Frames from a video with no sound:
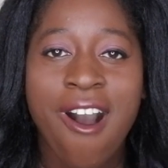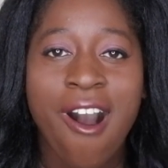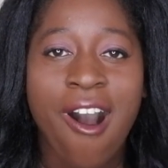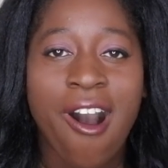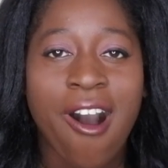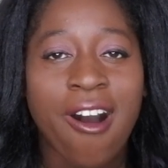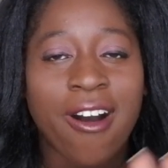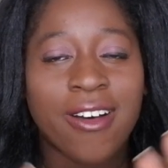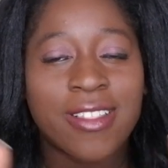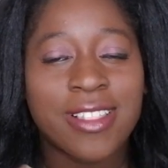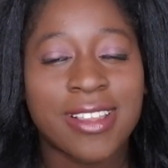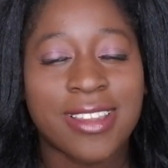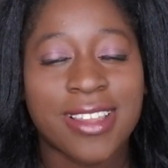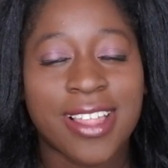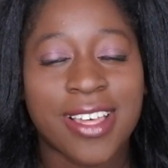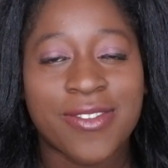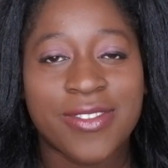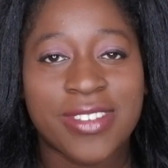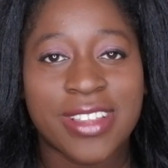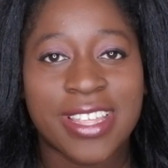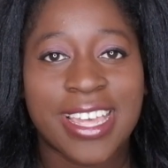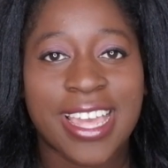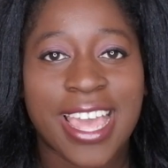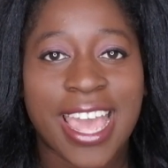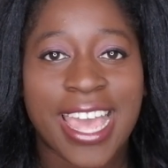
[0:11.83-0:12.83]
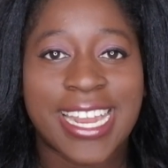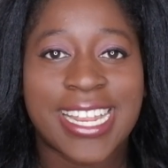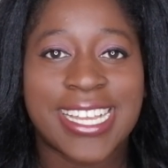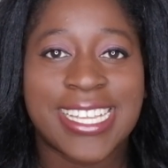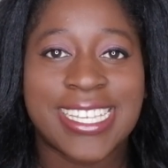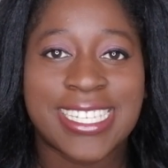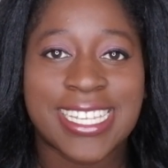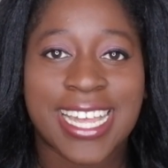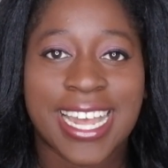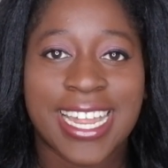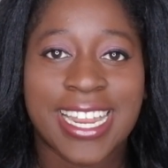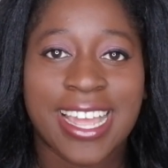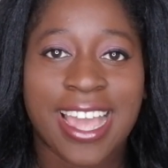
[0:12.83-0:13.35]
all the lovely and
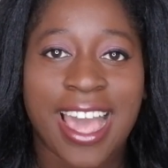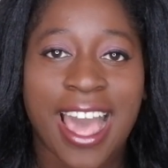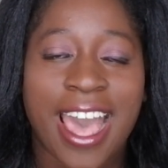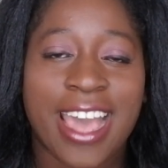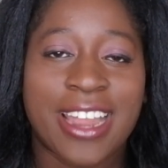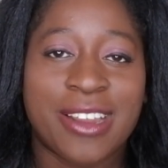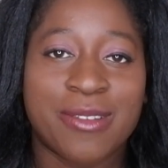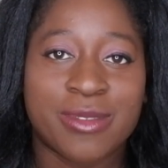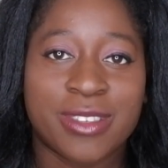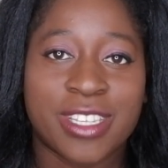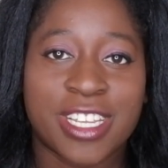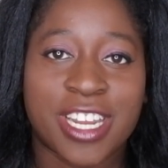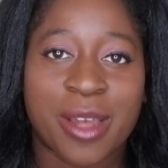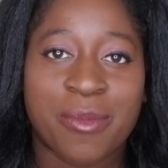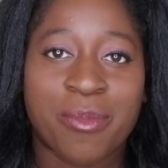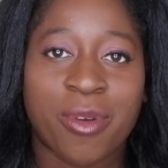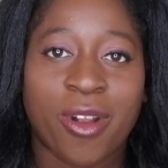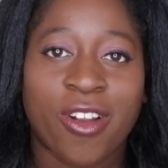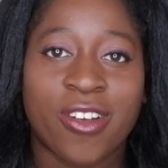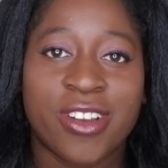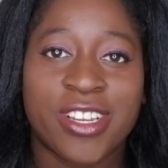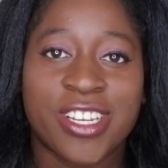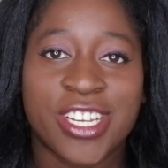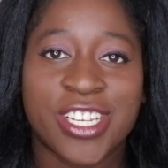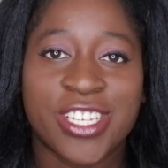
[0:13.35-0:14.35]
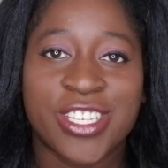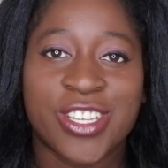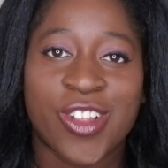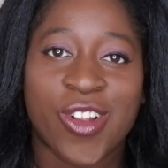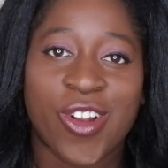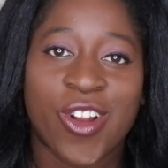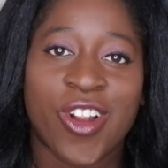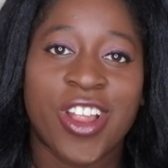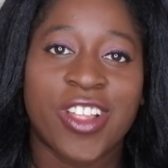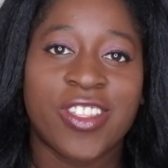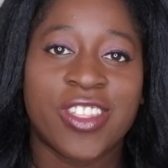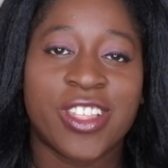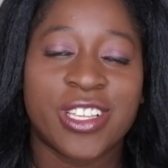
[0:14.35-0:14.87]
exciting items that I purchased
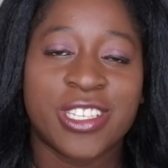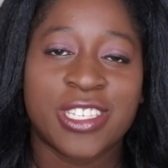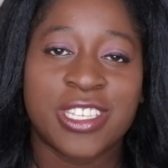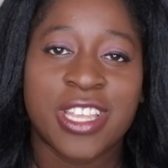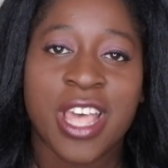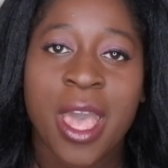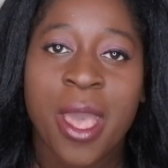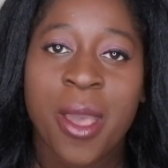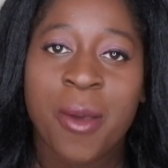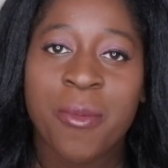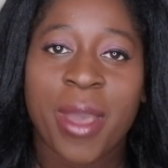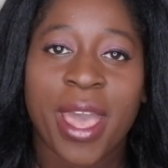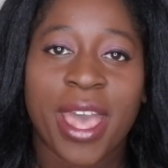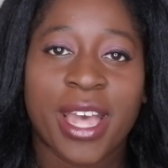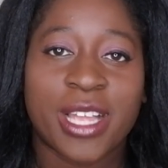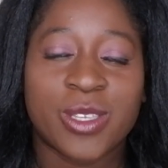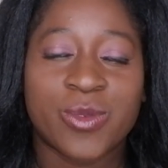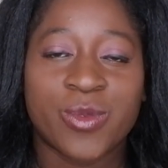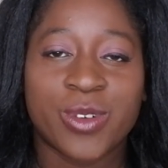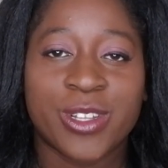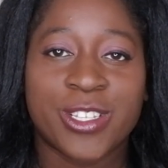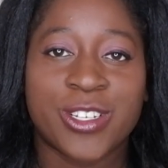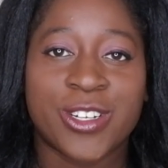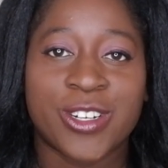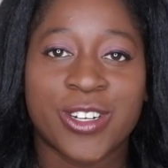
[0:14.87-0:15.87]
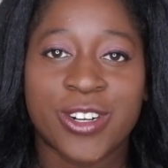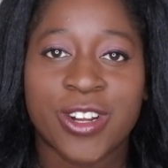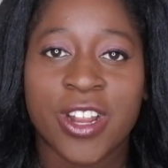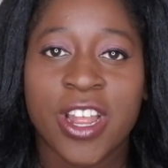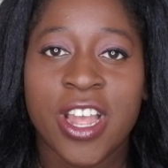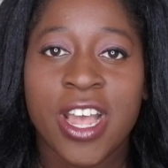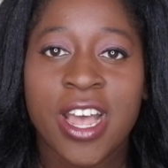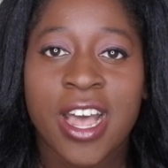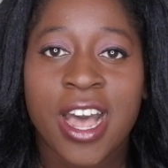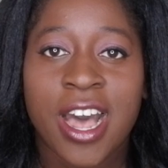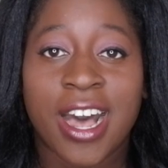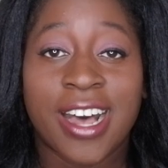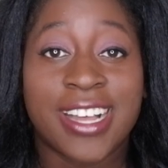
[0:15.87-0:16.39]
during this past winter
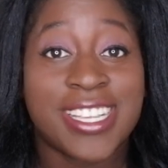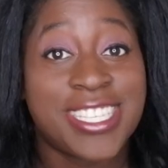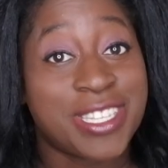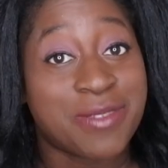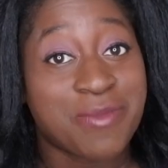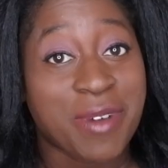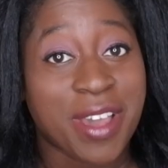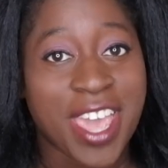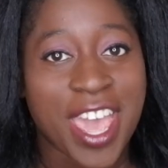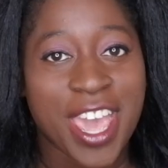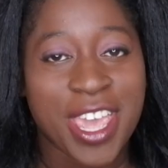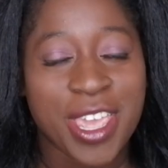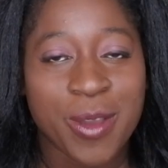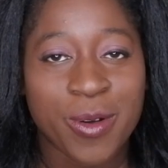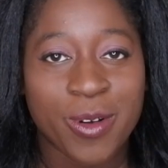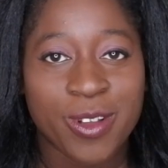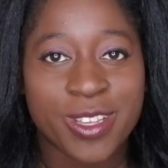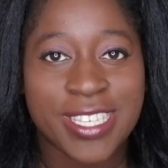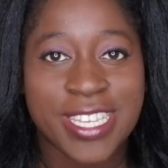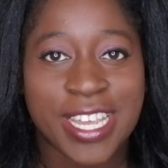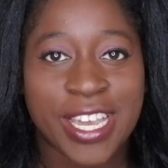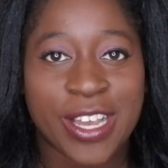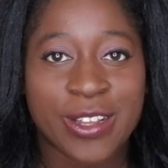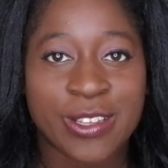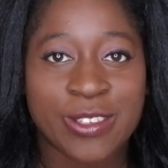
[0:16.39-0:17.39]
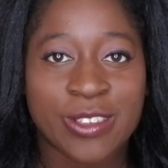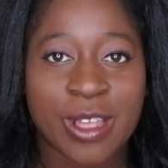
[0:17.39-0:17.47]
uh, semi-annual sale.